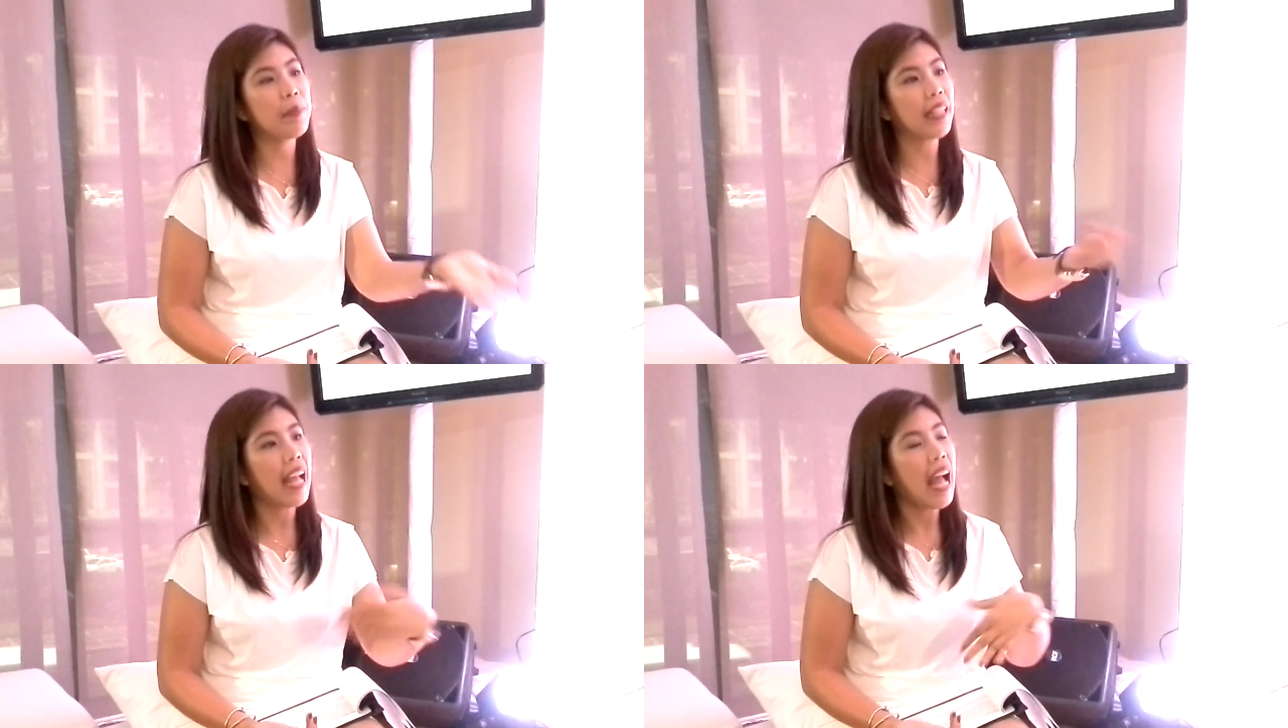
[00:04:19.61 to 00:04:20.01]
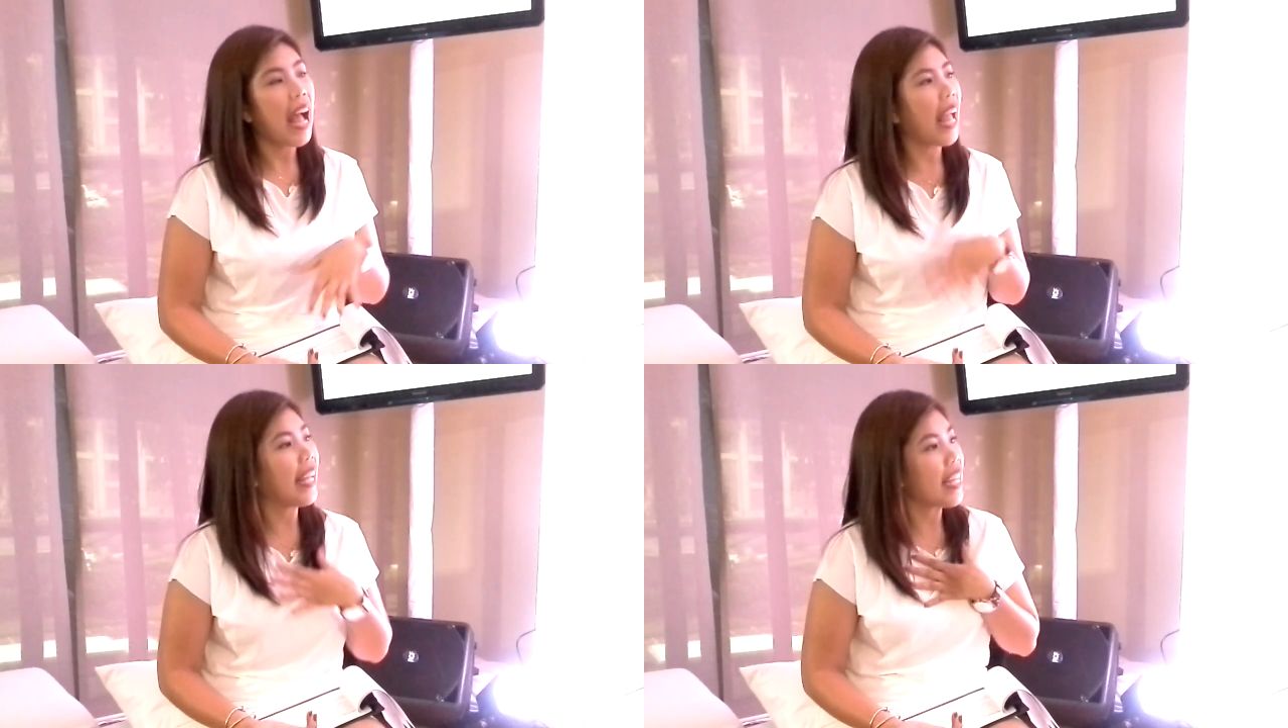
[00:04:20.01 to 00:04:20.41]
But
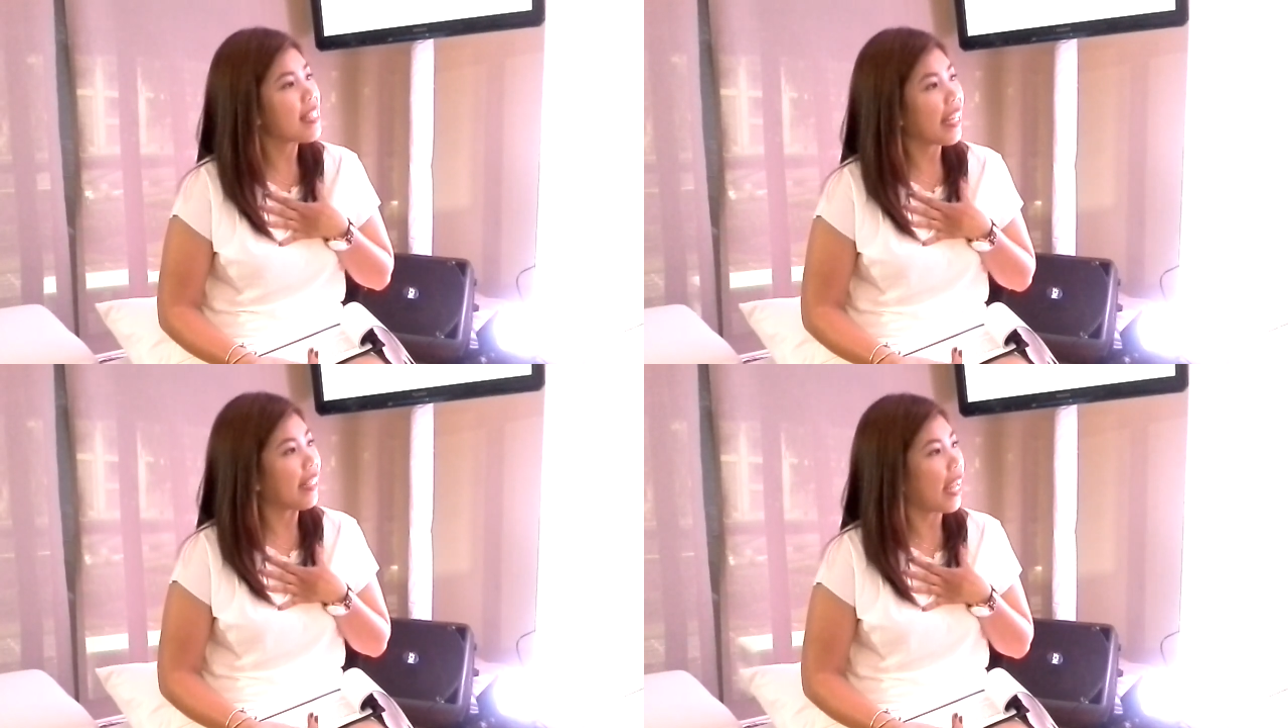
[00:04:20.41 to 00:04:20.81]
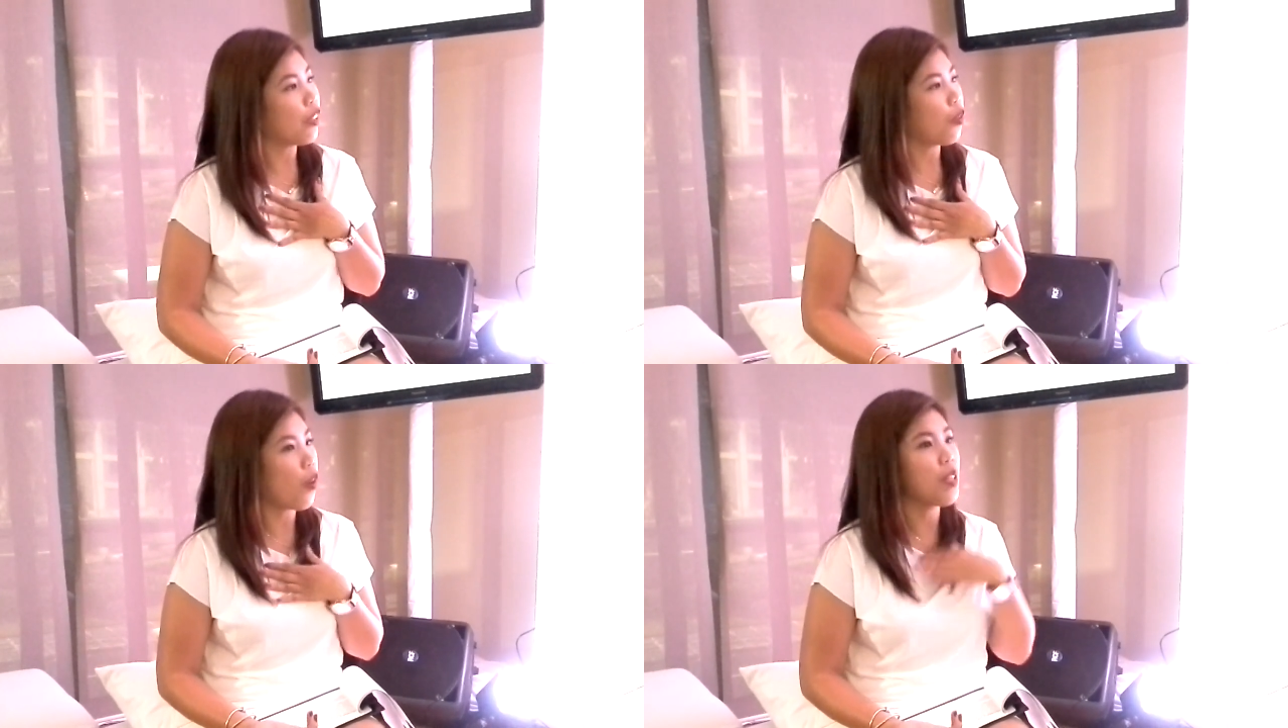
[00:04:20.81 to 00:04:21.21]
I guess I'd
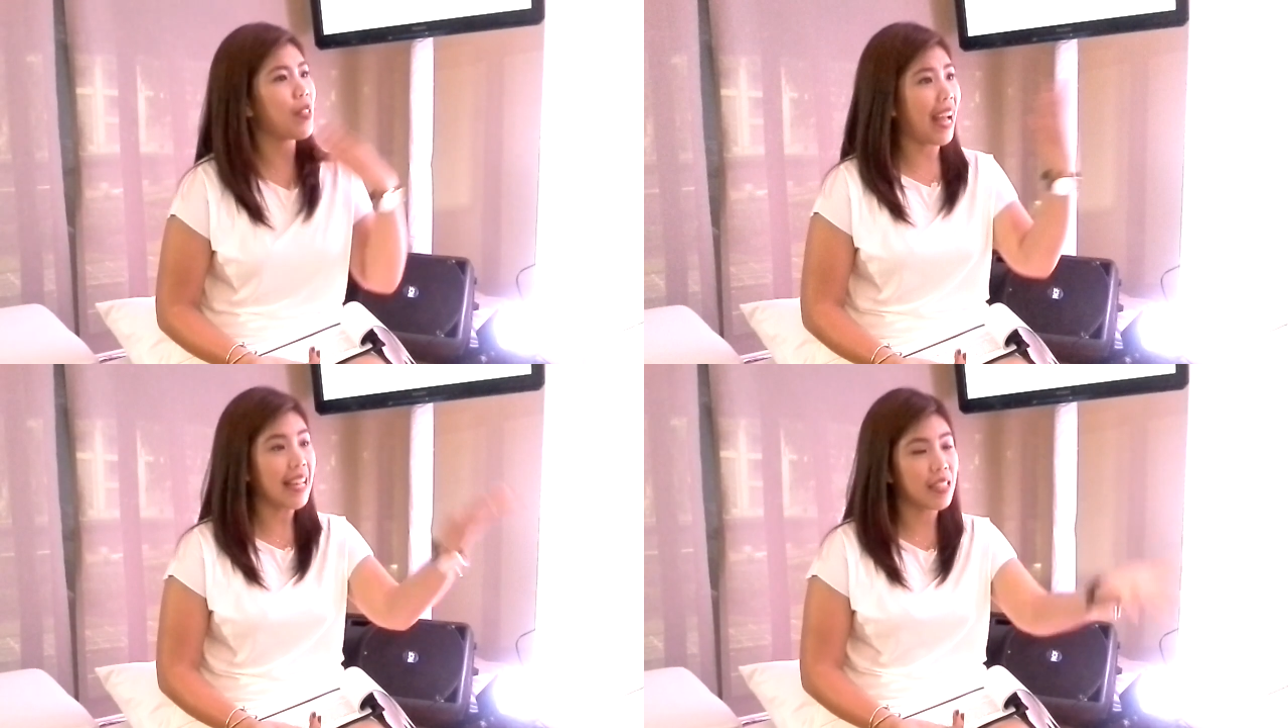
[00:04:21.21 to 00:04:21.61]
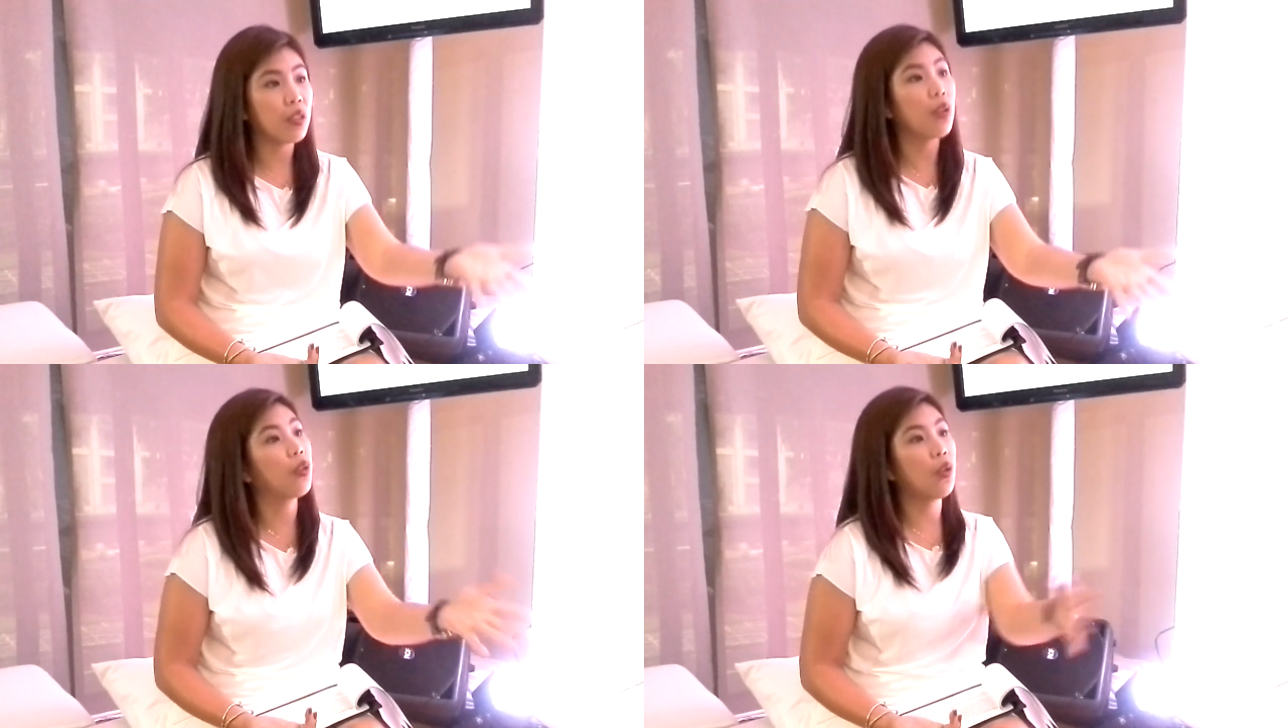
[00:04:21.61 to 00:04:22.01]
like to also ask
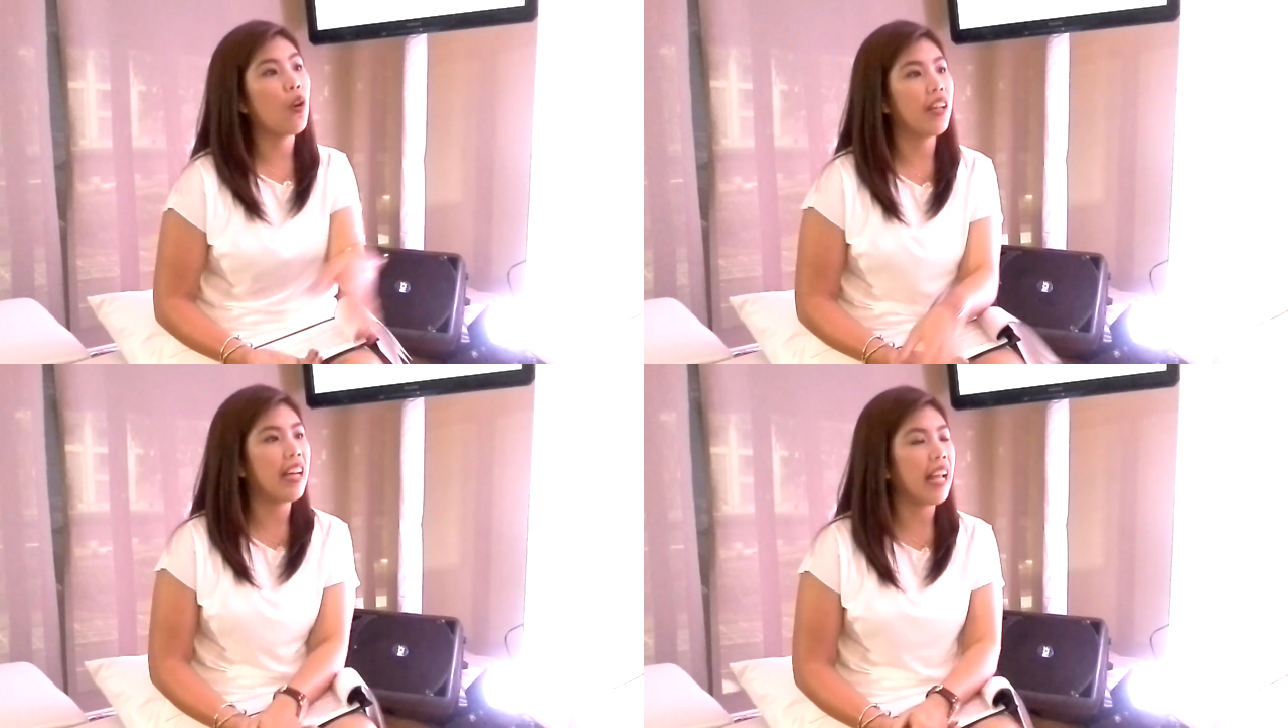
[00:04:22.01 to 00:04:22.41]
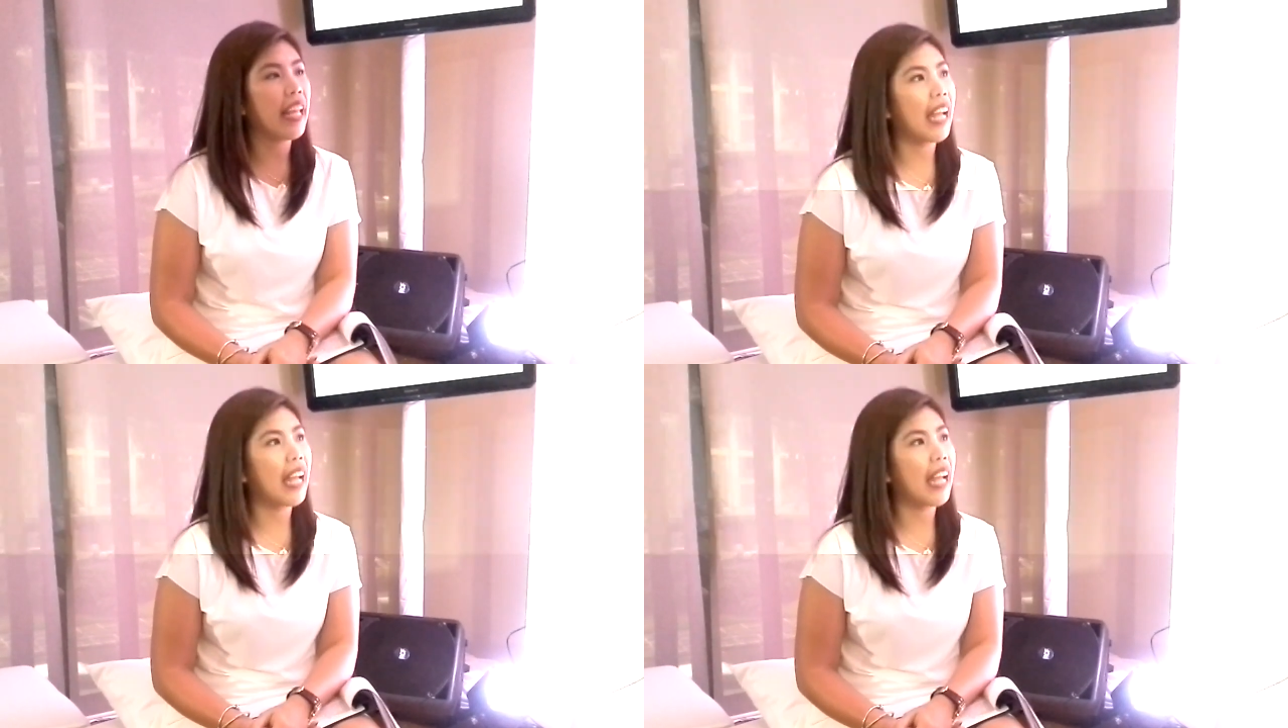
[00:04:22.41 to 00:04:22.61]
Doctora,